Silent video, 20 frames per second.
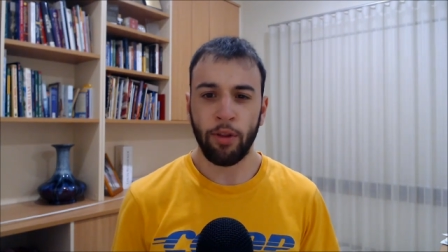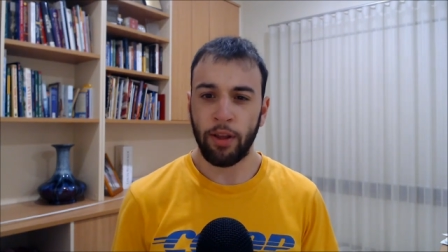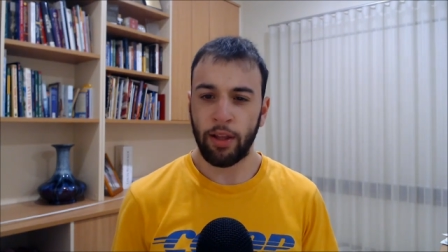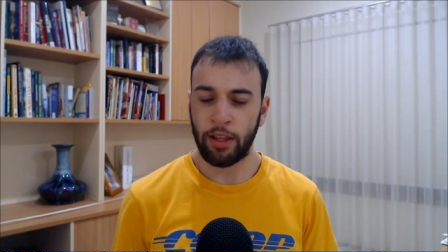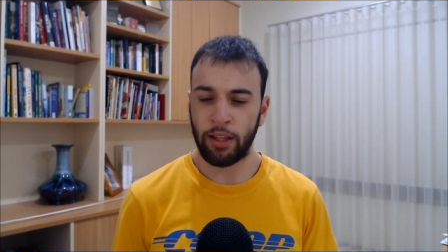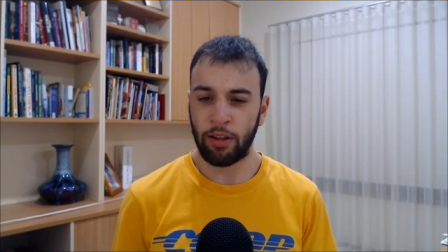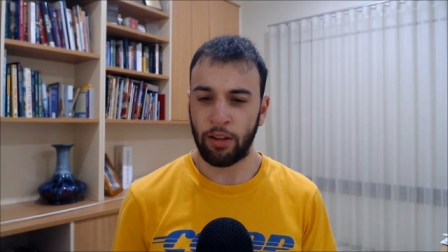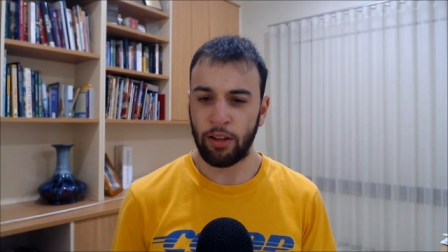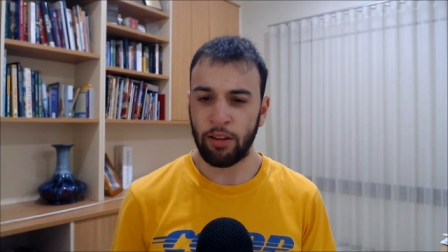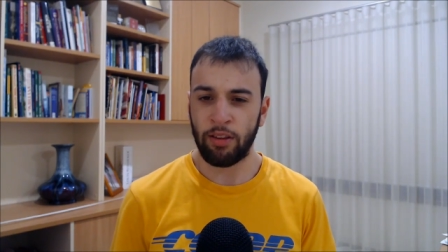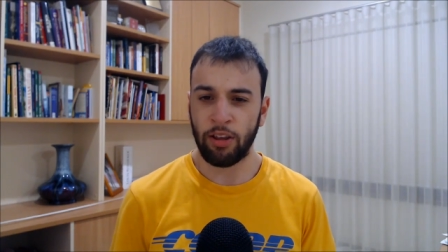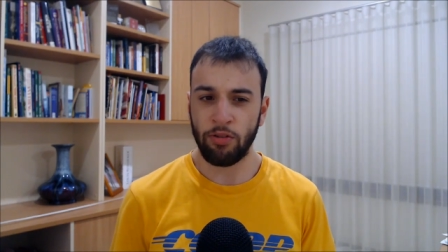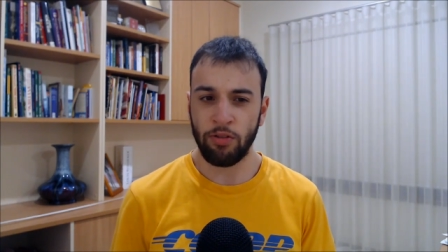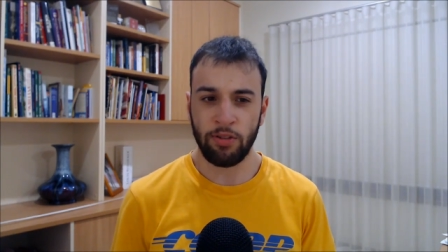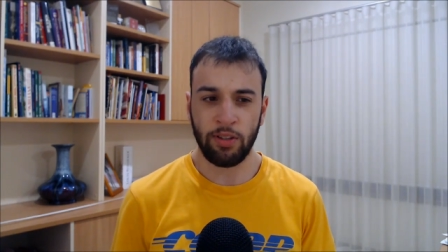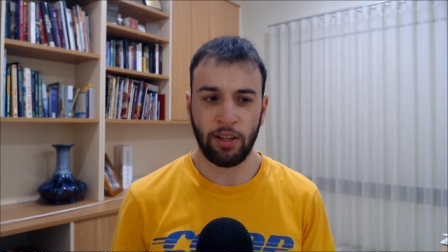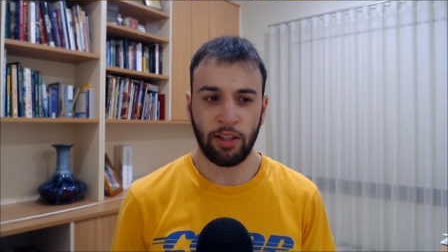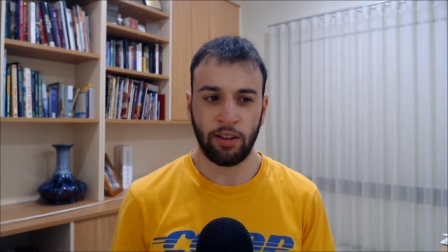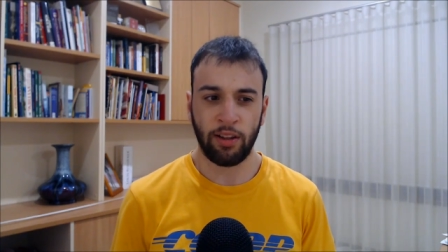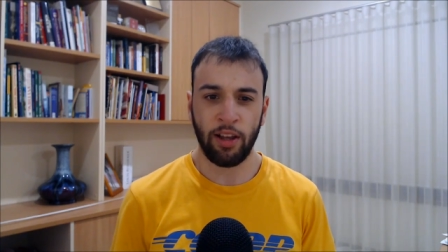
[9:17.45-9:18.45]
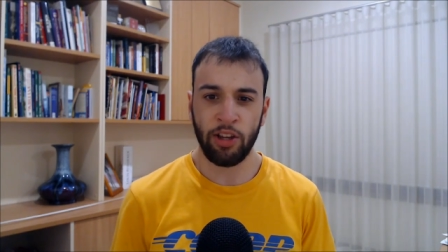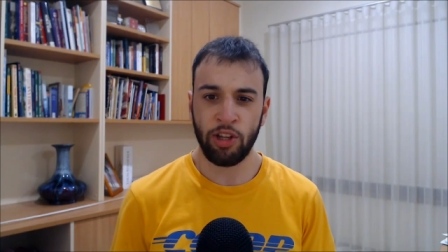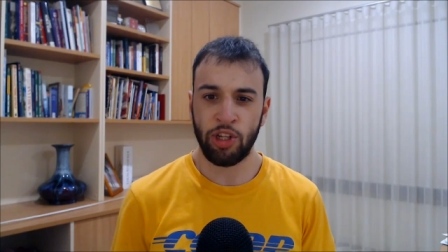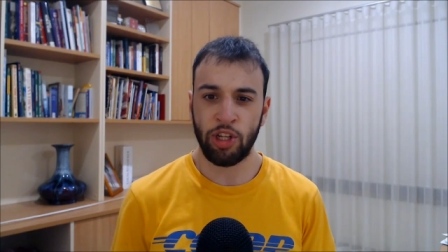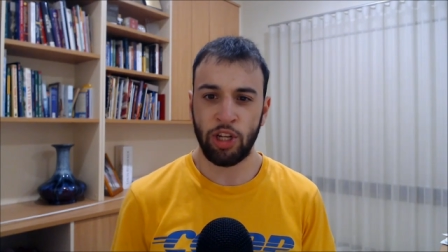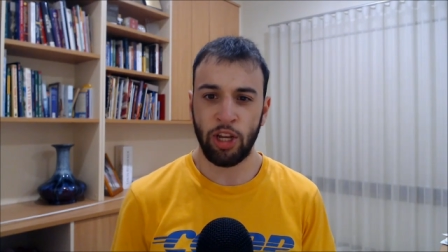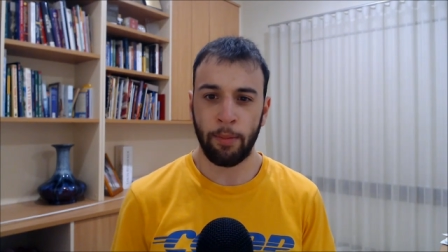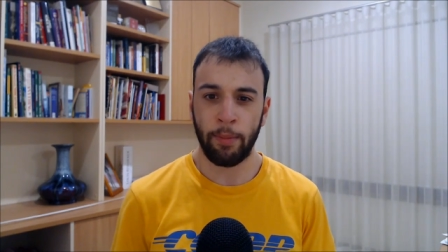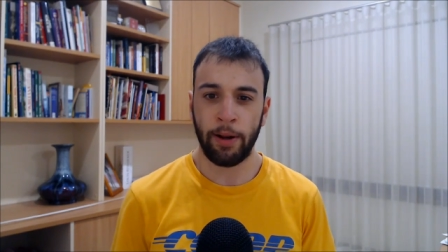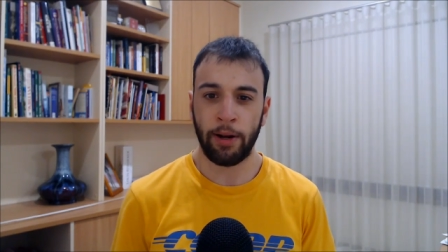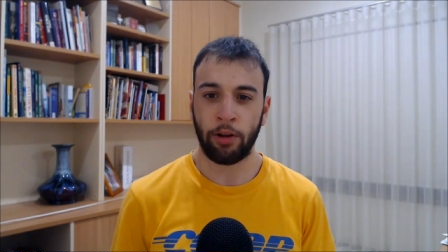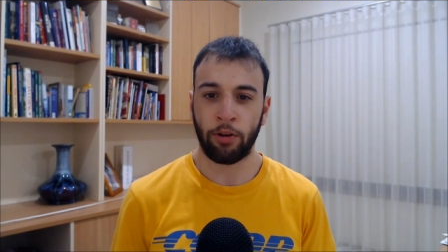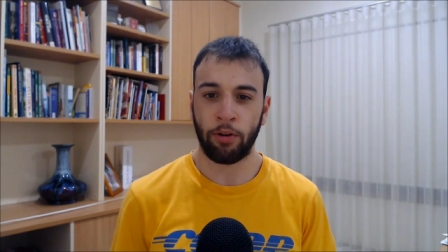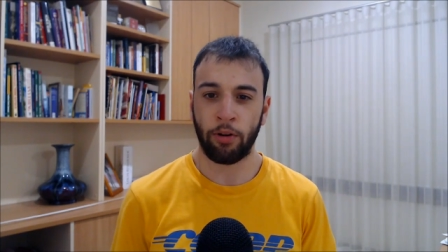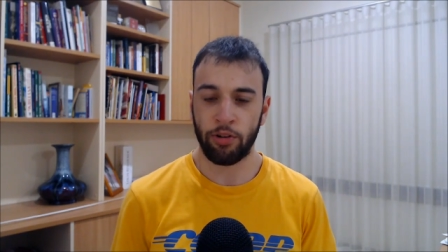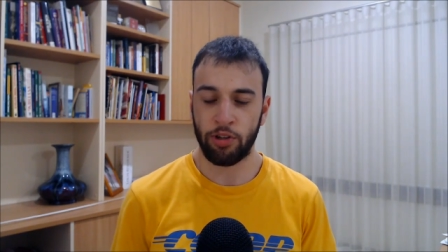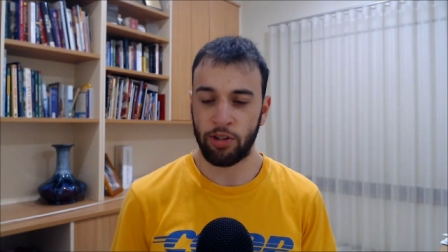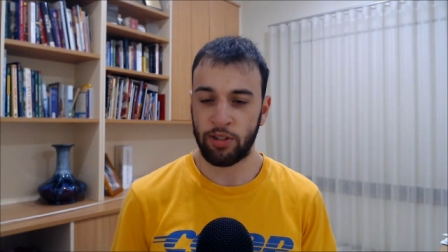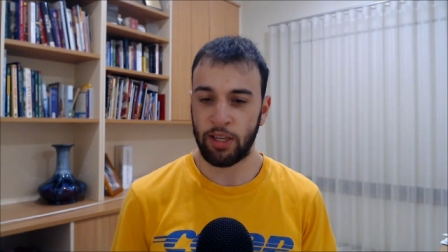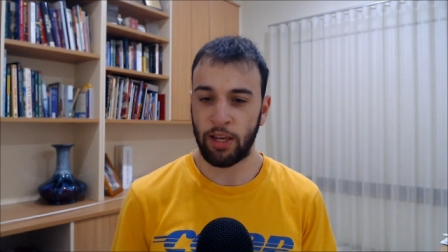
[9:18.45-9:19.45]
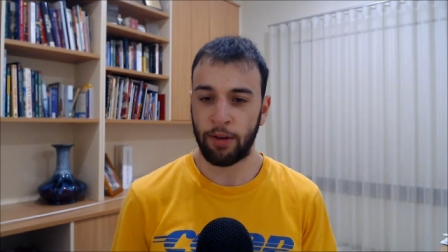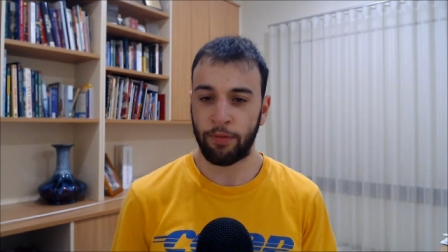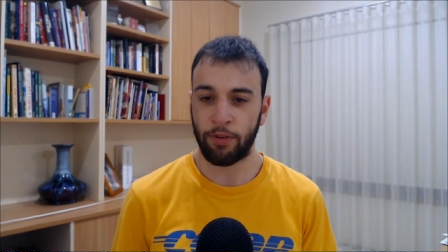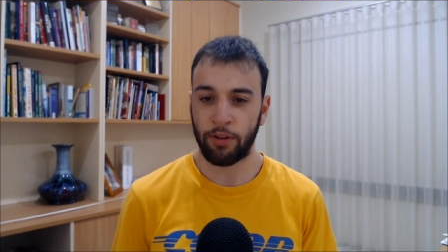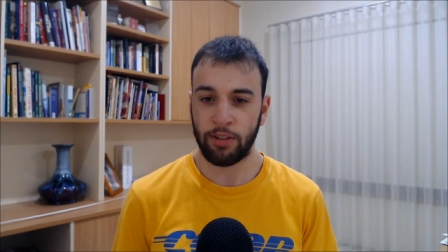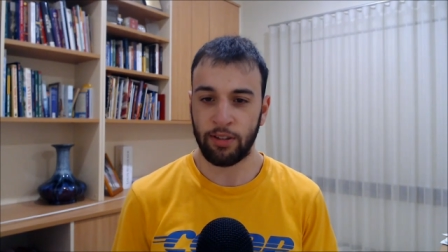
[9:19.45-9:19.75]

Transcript: And it's interesting, last year I made a conscious effort